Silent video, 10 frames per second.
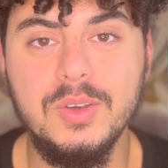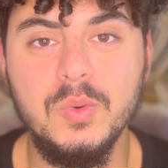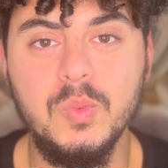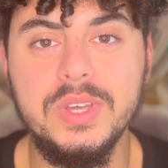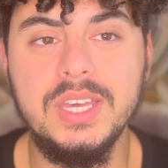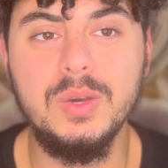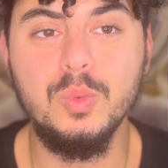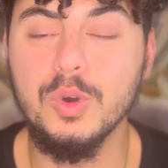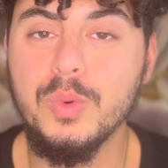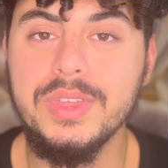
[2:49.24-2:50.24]
we
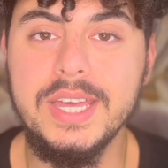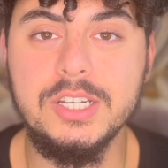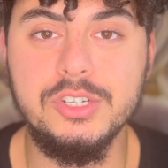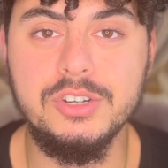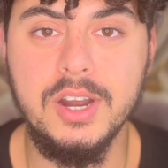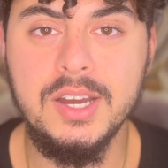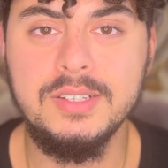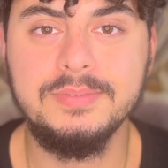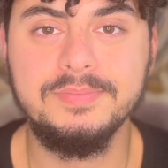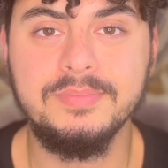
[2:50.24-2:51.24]
work with Indra
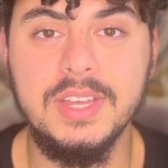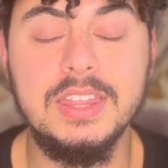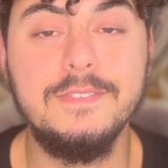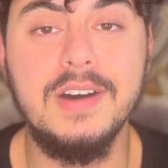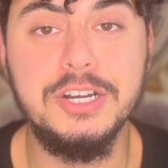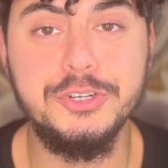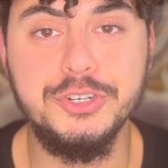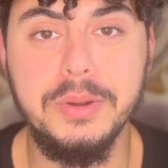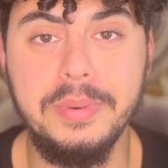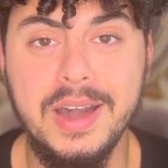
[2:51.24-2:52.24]
and the
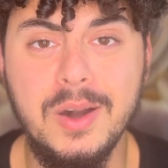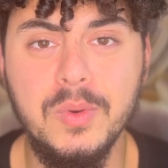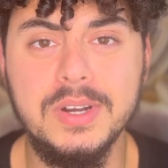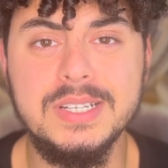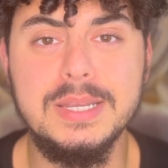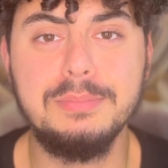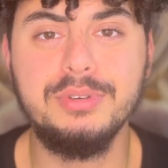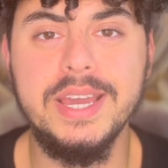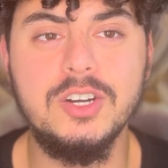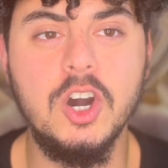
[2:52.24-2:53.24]
Vajra power to
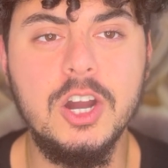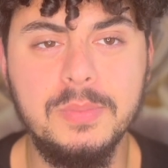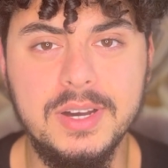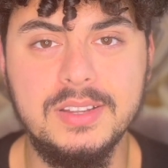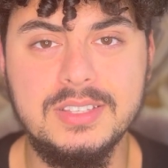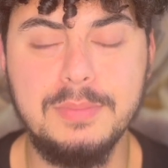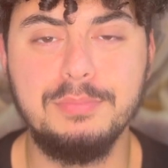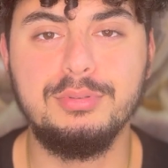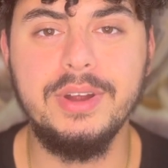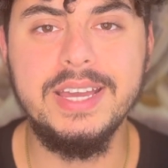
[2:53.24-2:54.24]
break karma, to
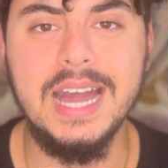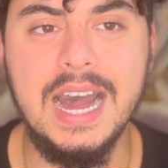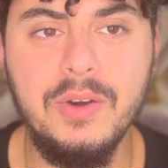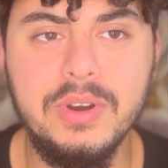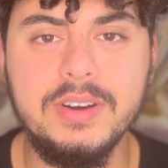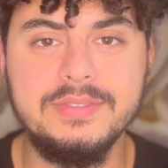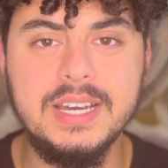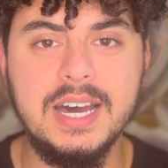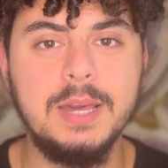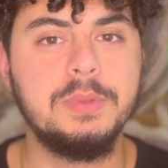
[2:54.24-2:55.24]
break out of
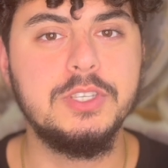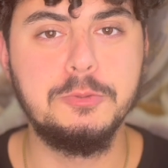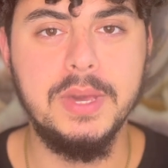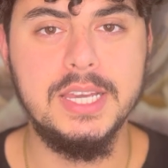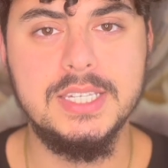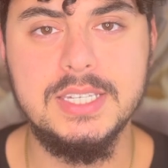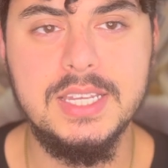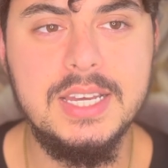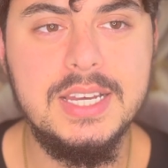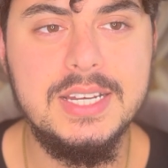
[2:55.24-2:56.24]
time and space,
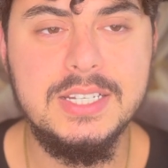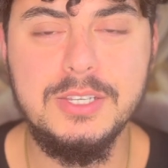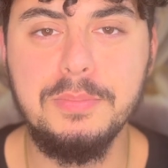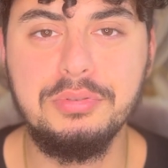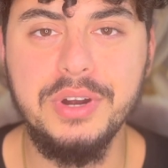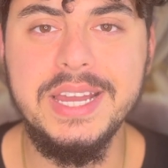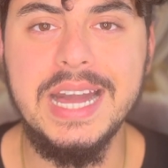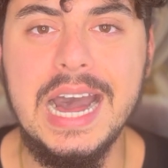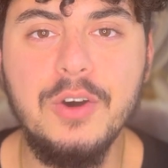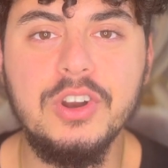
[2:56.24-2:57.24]
to break
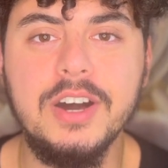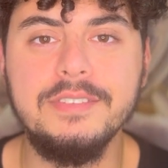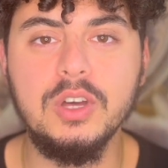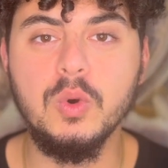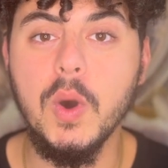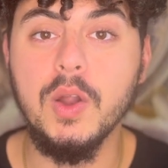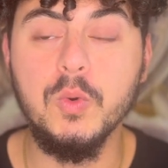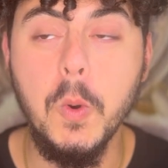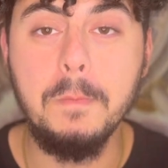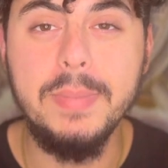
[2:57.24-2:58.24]
out of the
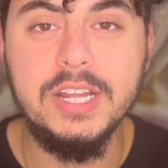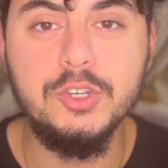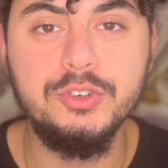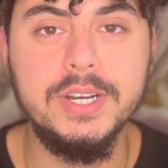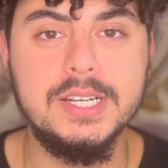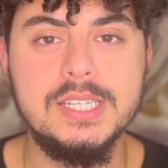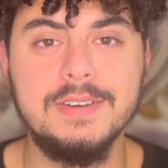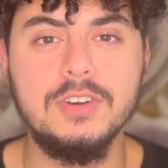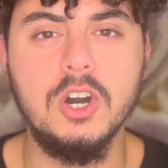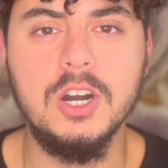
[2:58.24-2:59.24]
quote-unquote matrix
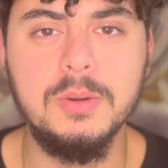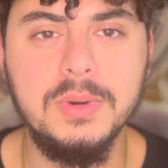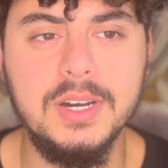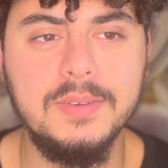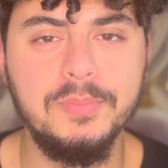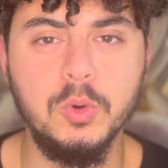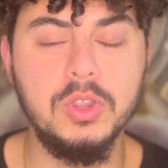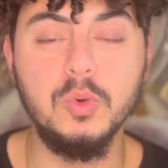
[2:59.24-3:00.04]
of karma or the